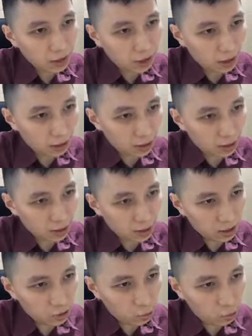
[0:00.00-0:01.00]

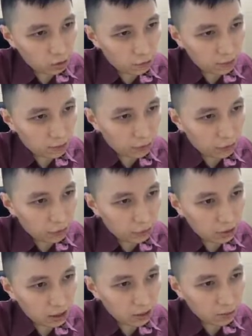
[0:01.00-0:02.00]
it will be
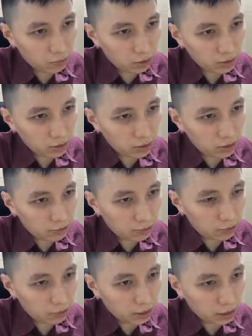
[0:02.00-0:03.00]

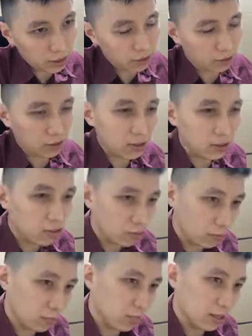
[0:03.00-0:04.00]
310K. So this
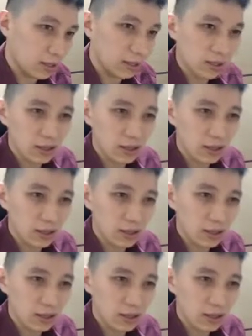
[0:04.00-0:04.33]
would be